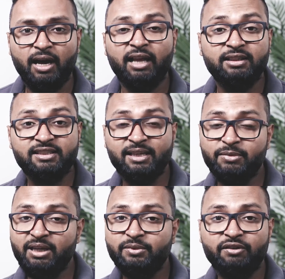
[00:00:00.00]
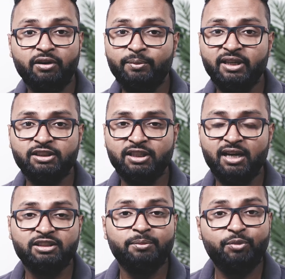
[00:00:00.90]
At the same time, they were being
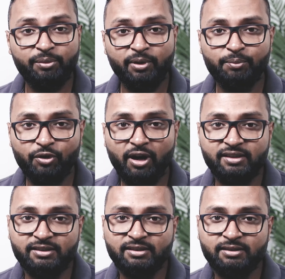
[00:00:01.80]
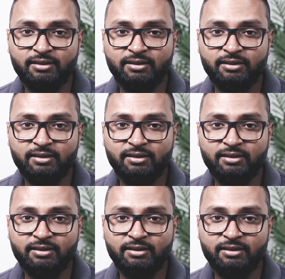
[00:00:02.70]
charged a premium price